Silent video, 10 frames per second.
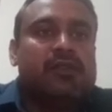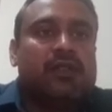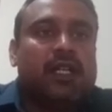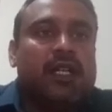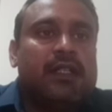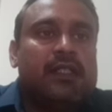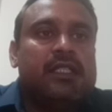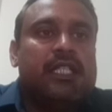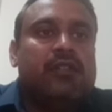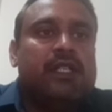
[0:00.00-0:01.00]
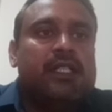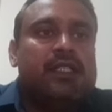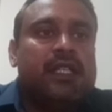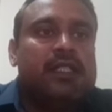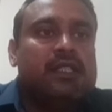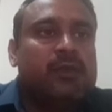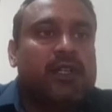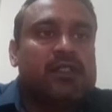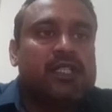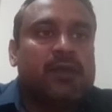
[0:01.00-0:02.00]
So non-testative testing is the
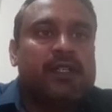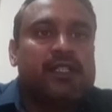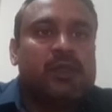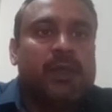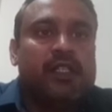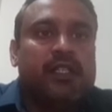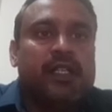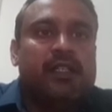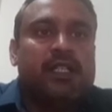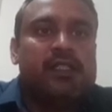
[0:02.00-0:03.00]
process of inspecting,